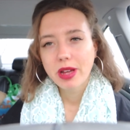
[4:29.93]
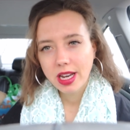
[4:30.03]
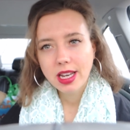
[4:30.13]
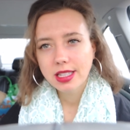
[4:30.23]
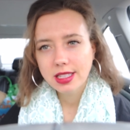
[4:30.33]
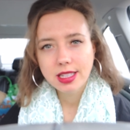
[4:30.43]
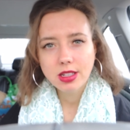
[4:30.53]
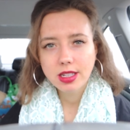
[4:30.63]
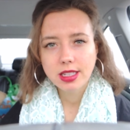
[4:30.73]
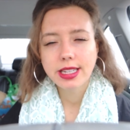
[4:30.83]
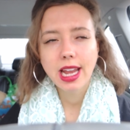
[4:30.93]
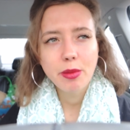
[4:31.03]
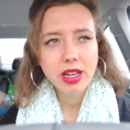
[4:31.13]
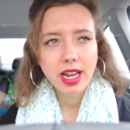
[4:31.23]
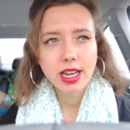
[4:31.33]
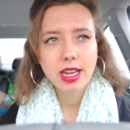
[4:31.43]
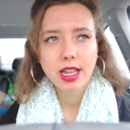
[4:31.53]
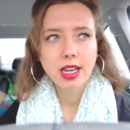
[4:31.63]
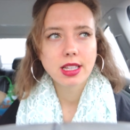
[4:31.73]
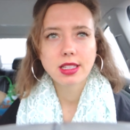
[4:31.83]
but it is still contaminated,
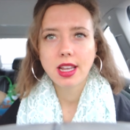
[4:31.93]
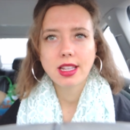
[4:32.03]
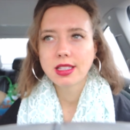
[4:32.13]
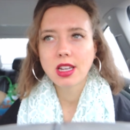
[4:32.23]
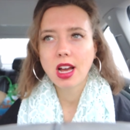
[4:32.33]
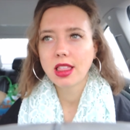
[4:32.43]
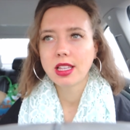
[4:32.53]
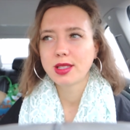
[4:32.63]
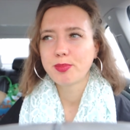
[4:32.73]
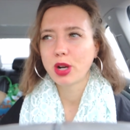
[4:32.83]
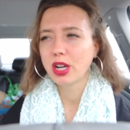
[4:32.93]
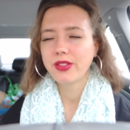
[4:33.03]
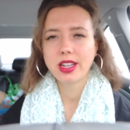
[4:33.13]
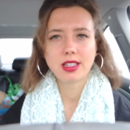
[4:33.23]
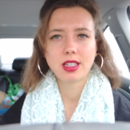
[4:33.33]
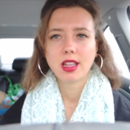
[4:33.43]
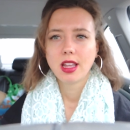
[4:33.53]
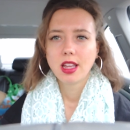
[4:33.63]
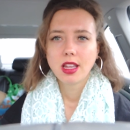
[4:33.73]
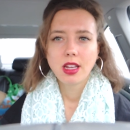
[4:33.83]
and it's not this perfect
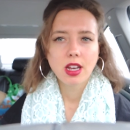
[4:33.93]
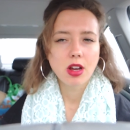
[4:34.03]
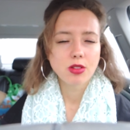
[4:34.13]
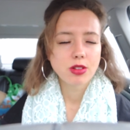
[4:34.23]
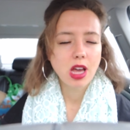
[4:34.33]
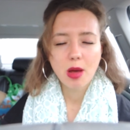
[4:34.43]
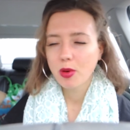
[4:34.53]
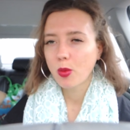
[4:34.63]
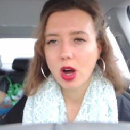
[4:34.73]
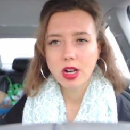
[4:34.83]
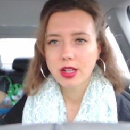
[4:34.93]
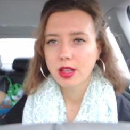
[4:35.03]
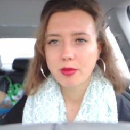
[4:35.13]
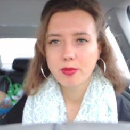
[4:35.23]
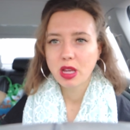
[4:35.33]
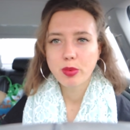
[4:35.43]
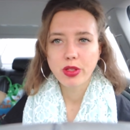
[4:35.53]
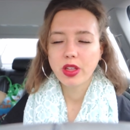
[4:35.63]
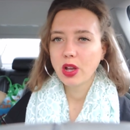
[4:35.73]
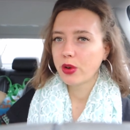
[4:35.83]
cup of water that people
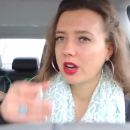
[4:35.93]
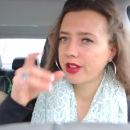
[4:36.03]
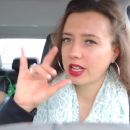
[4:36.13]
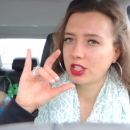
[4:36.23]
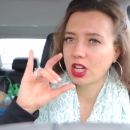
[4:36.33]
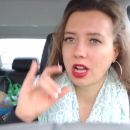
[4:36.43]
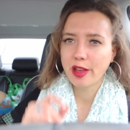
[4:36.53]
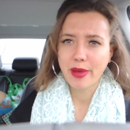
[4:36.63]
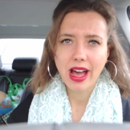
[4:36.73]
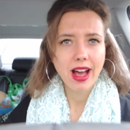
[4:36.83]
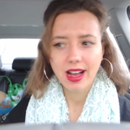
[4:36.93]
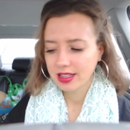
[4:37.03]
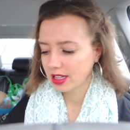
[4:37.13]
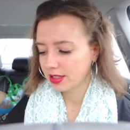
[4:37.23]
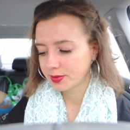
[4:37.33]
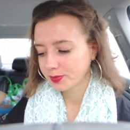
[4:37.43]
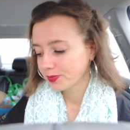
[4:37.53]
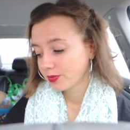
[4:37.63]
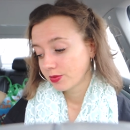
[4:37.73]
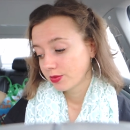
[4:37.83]
think whenever they chuck it back
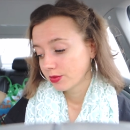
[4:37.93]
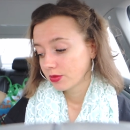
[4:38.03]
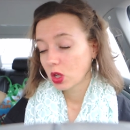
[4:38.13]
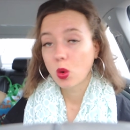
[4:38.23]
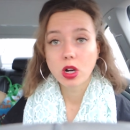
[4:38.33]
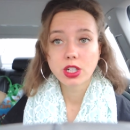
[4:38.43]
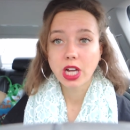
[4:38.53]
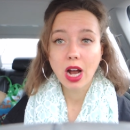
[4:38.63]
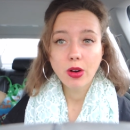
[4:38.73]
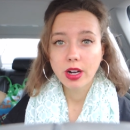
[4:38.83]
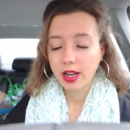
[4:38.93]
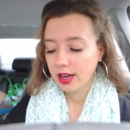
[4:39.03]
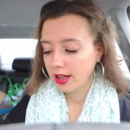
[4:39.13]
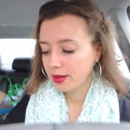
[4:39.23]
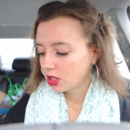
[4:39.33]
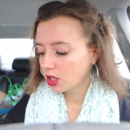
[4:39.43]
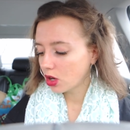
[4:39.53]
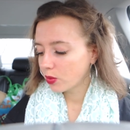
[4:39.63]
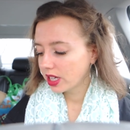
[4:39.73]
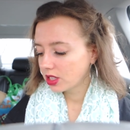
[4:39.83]
or shower in it.
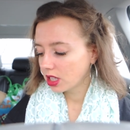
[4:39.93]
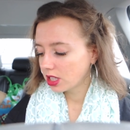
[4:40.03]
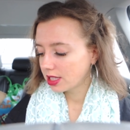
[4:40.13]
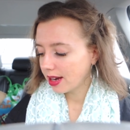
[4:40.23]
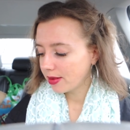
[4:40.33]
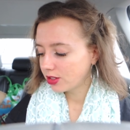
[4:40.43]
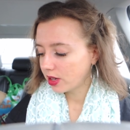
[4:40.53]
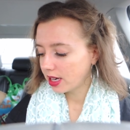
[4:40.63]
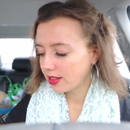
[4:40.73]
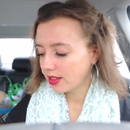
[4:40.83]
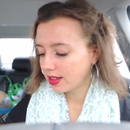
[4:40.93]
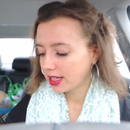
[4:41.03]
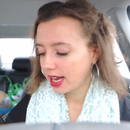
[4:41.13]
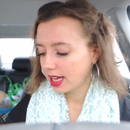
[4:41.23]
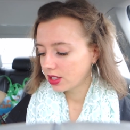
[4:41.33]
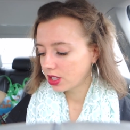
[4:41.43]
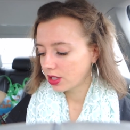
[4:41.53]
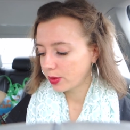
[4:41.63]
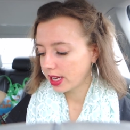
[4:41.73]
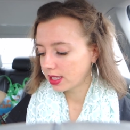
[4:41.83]
So research has demonstrated that the
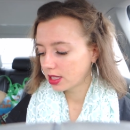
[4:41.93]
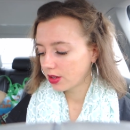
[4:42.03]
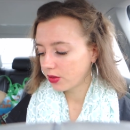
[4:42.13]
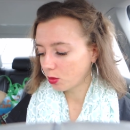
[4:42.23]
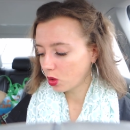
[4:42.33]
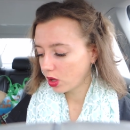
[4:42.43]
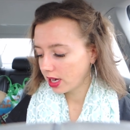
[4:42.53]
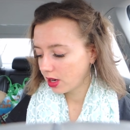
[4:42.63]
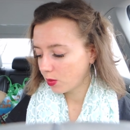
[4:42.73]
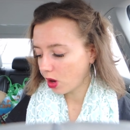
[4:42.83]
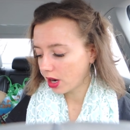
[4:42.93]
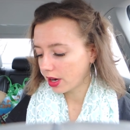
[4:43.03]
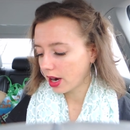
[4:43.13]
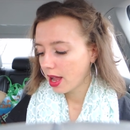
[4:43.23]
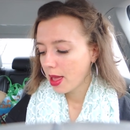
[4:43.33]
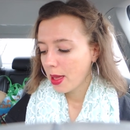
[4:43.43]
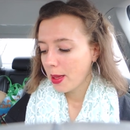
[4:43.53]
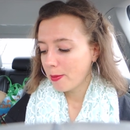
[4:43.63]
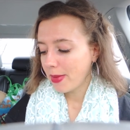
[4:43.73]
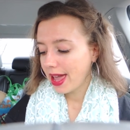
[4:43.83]
cancer risk from chlorinated water
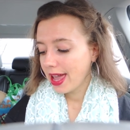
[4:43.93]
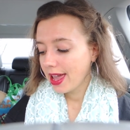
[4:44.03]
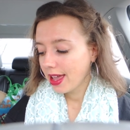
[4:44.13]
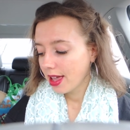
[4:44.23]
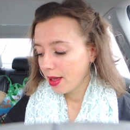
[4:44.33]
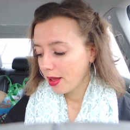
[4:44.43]
may